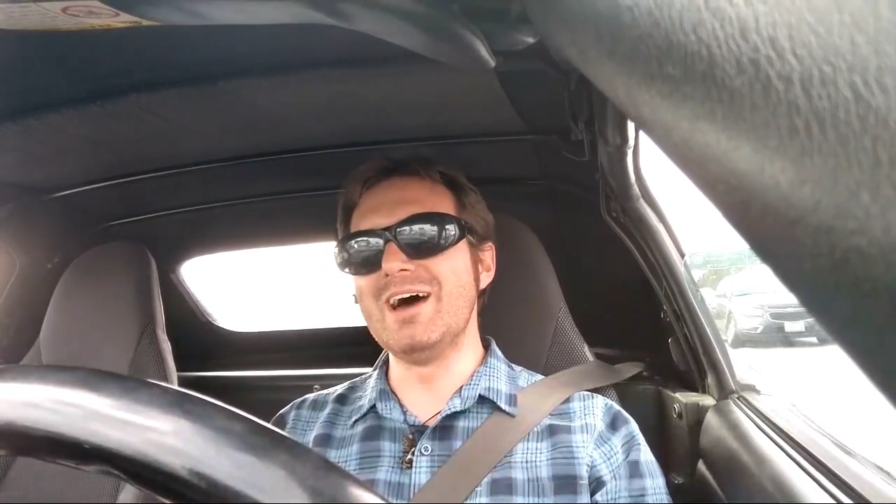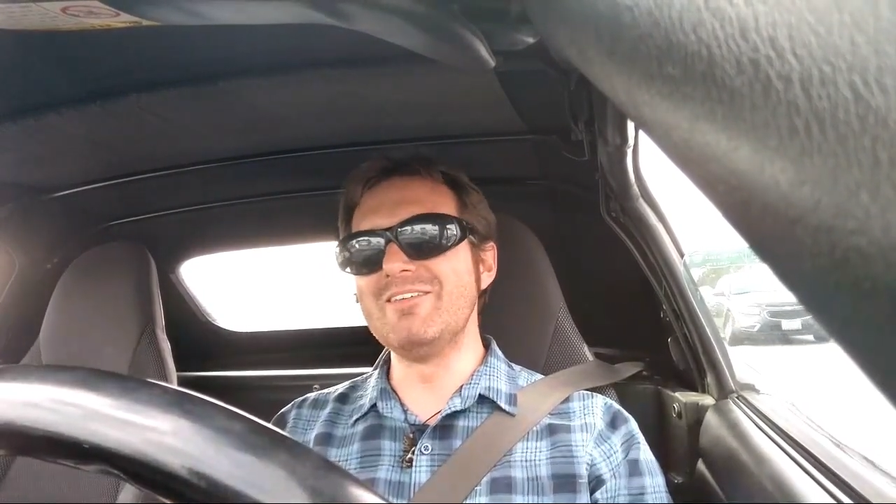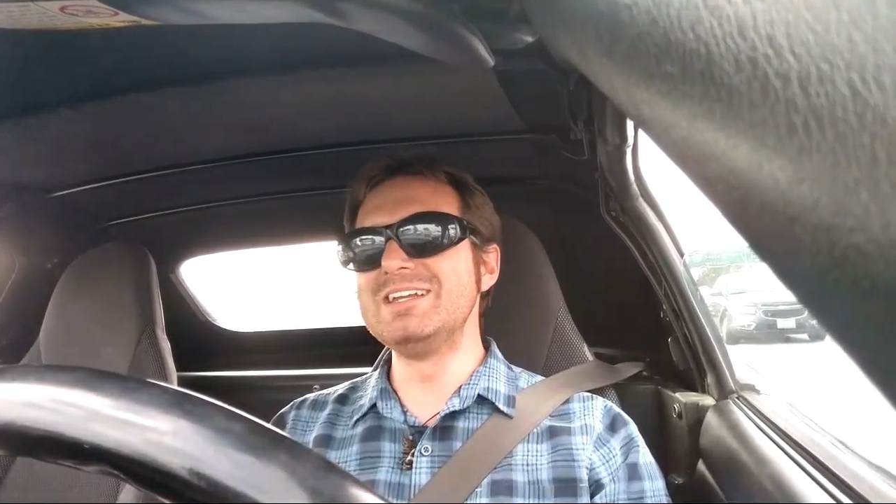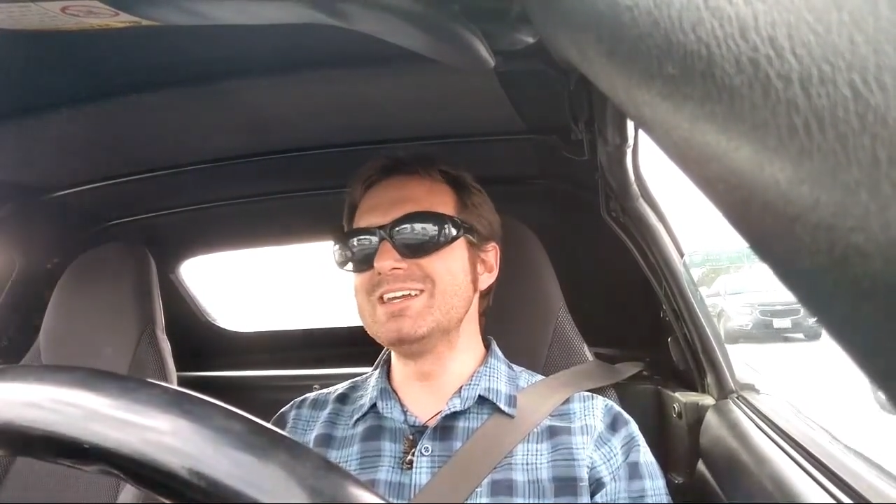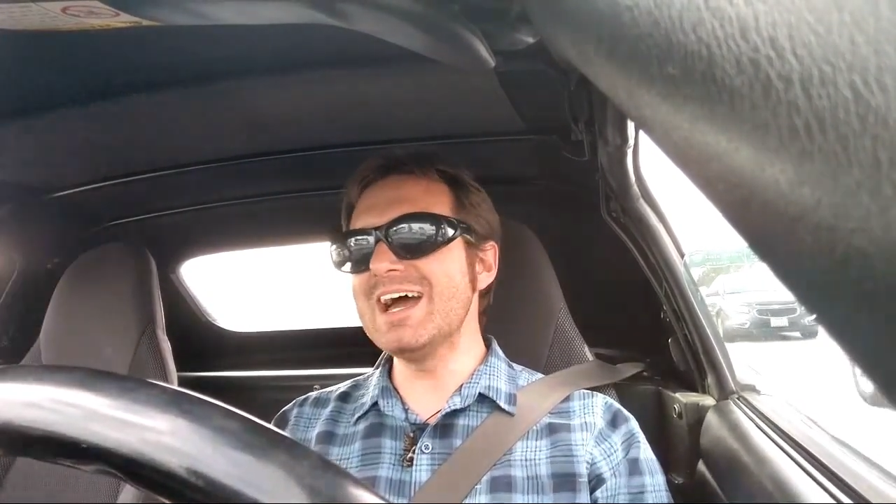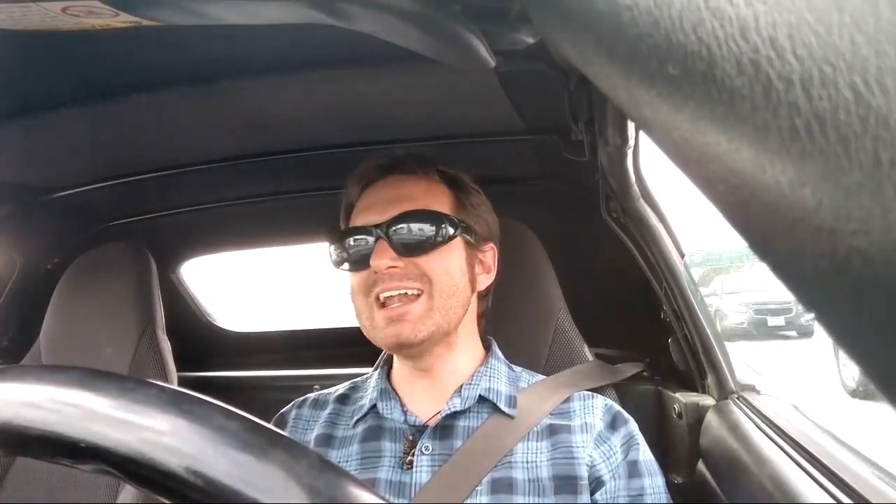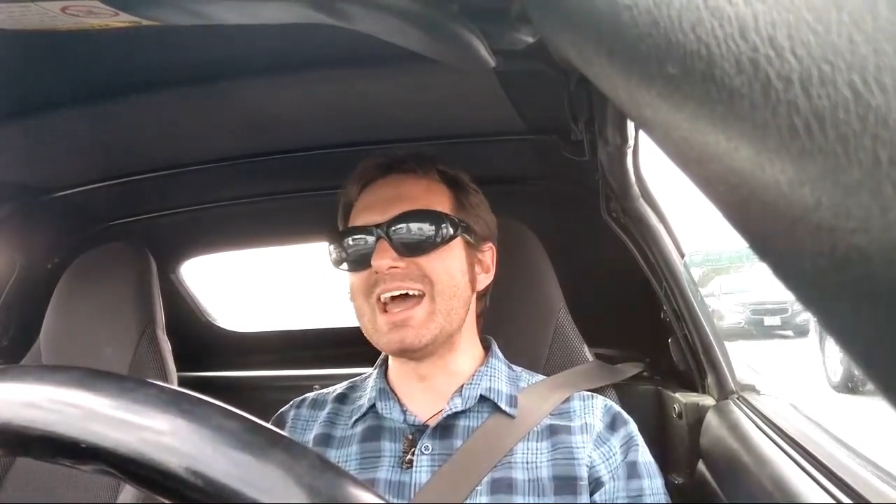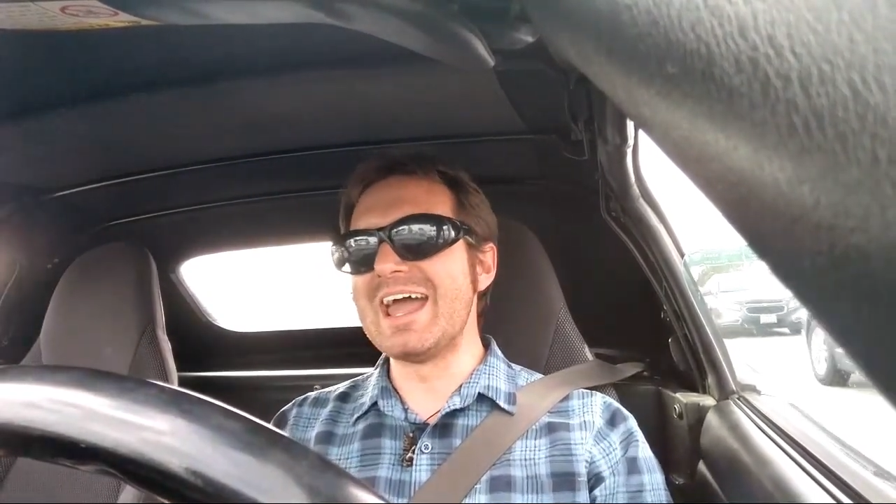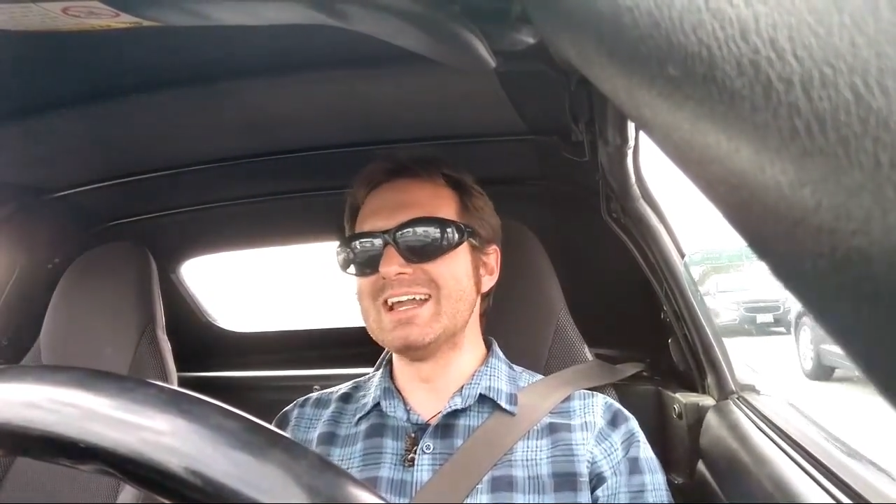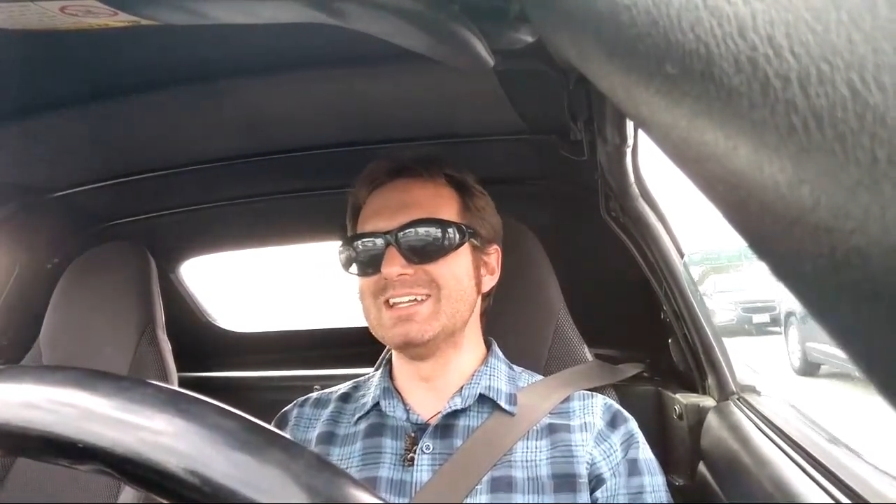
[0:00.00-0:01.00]
I mean, you gotta
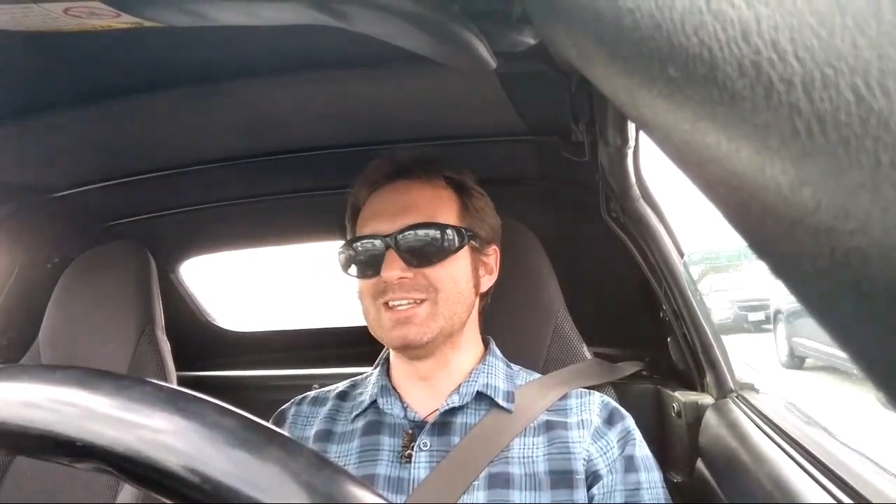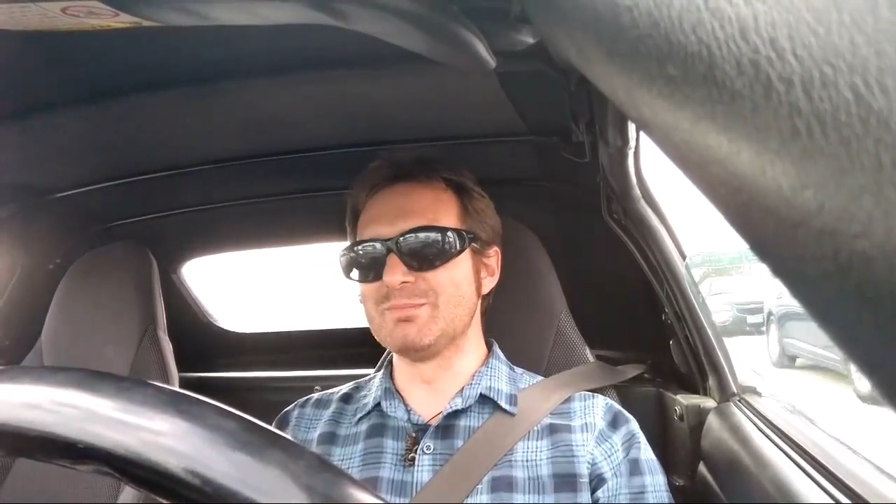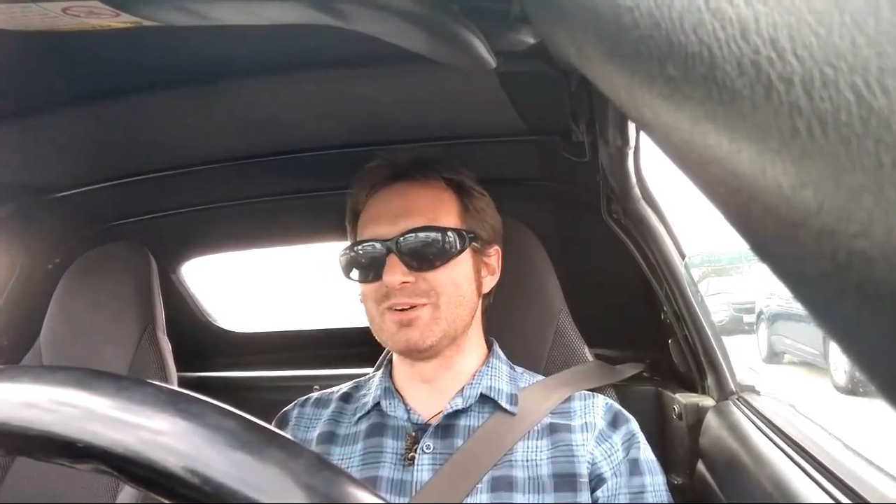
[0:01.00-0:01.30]
hand it to the